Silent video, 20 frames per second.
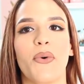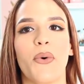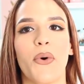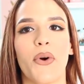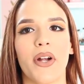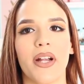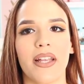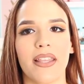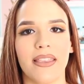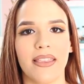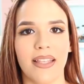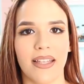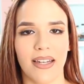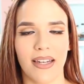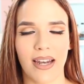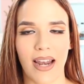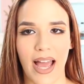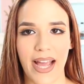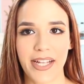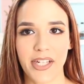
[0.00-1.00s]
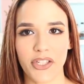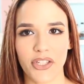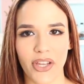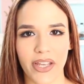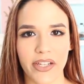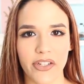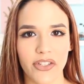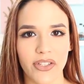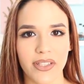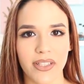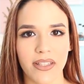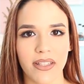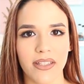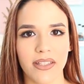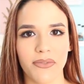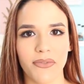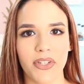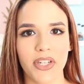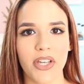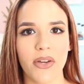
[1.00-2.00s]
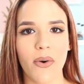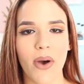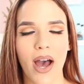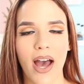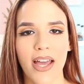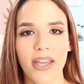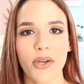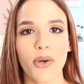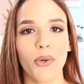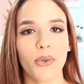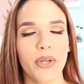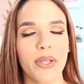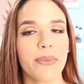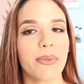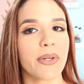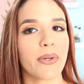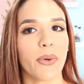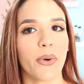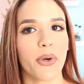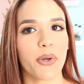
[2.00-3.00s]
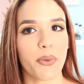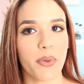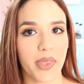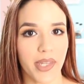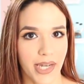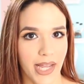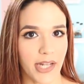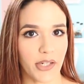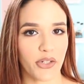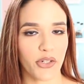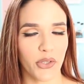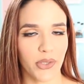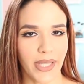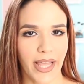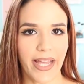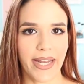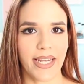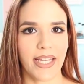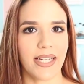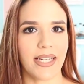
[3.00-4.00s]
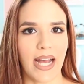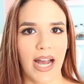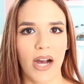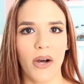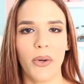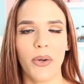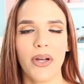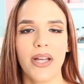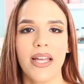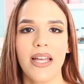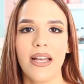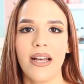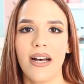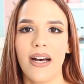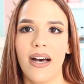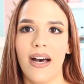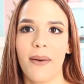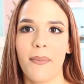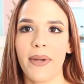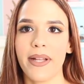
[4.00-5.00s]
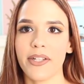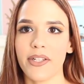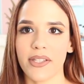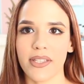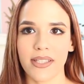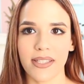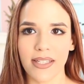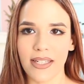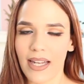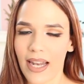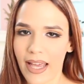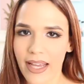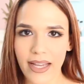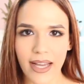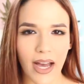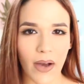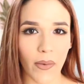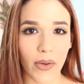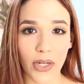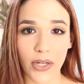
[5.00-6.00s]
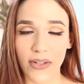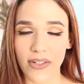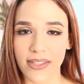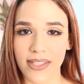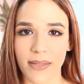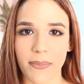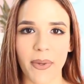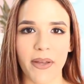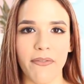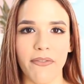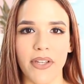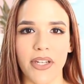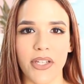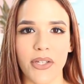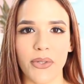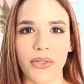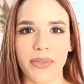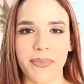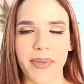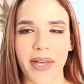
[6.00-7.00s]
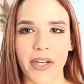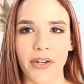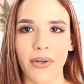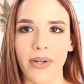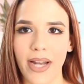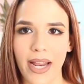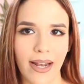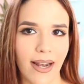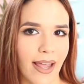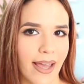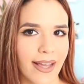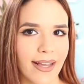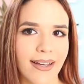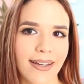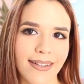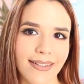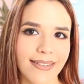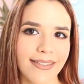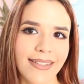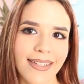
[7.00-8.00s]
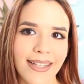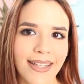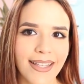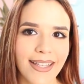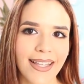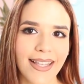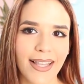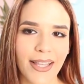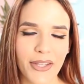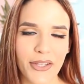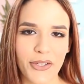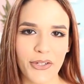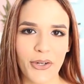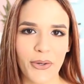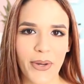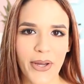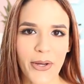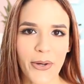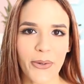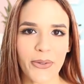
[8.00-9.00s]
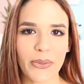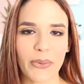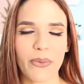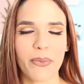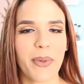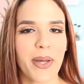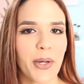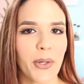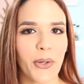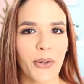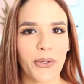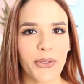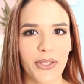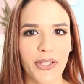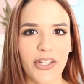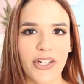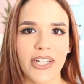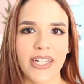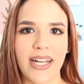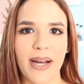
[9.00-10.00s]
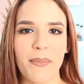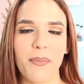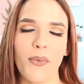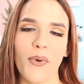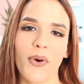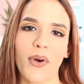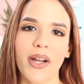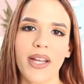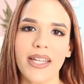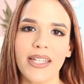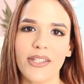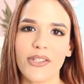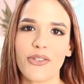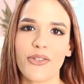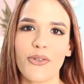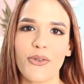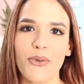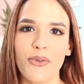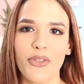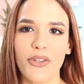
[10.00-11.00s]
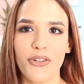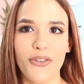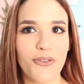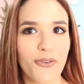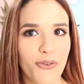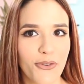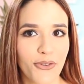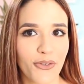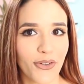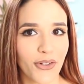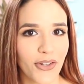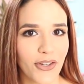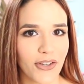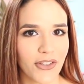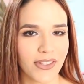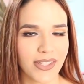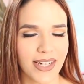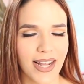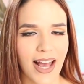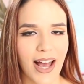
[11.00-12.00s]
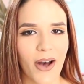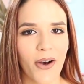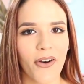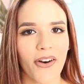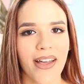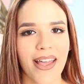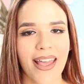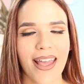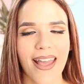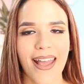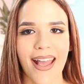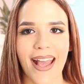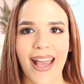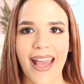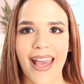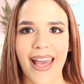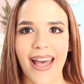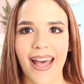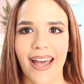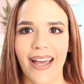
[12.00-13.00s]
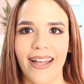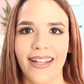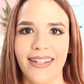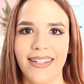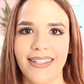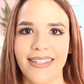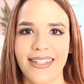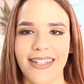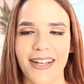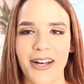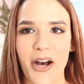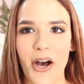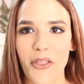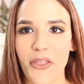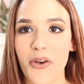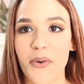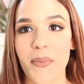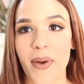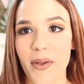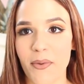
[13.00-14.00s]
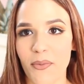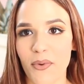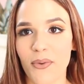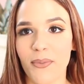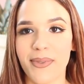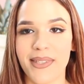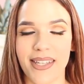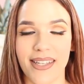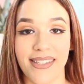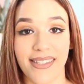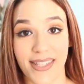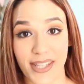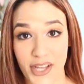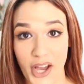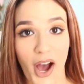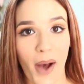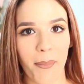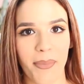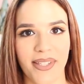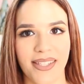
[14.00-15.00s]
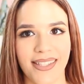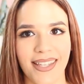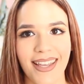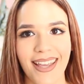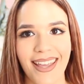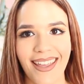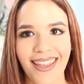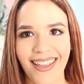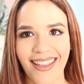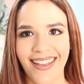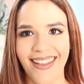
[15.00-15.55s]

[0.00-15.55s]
for the light changes in this video. I only record with natural lighting now. I just like how it looks in my videos better, and I like, you know, it goes with my whole look. I'm more into the neutrals now. And although my room says the opposite,